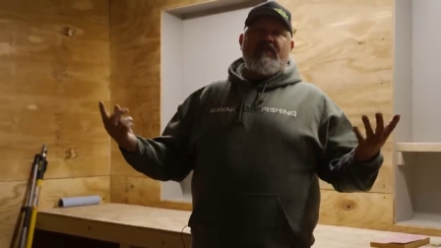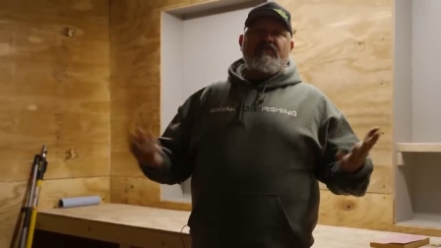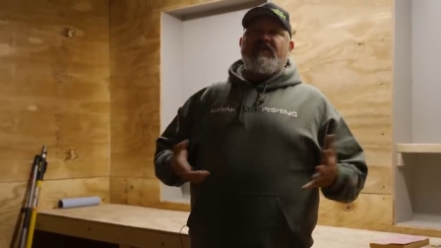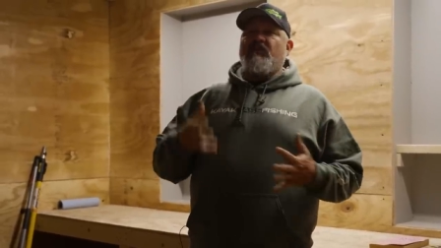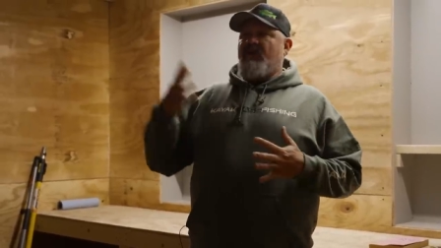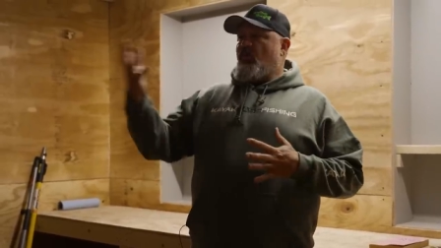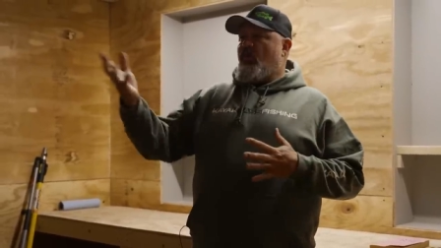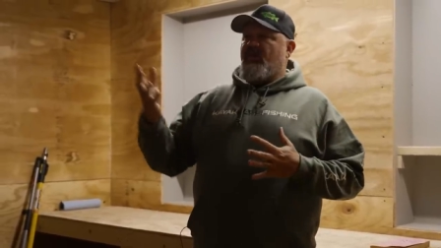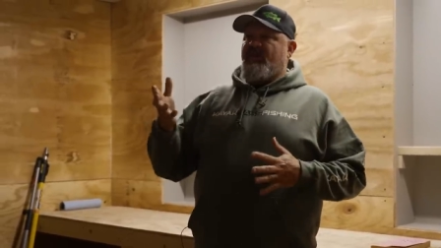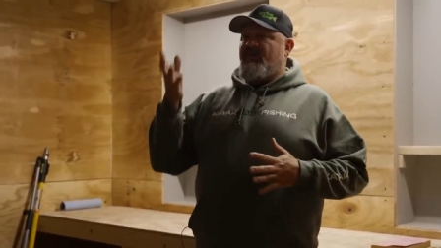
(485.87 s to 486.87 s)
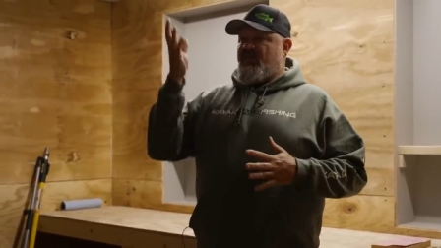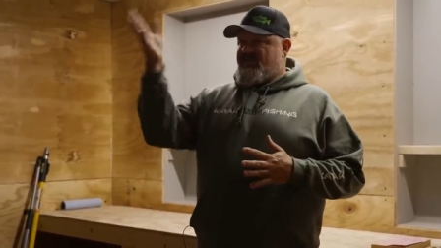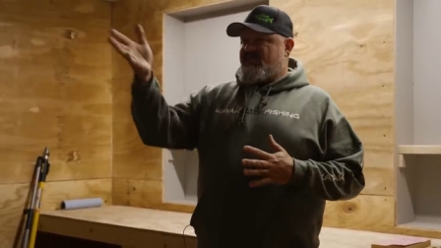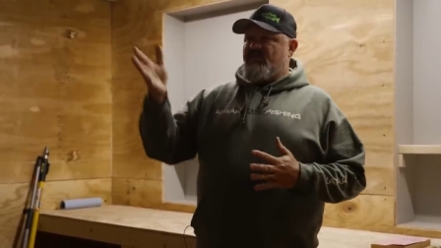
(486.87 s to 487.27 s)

Every day when I walk in here and I see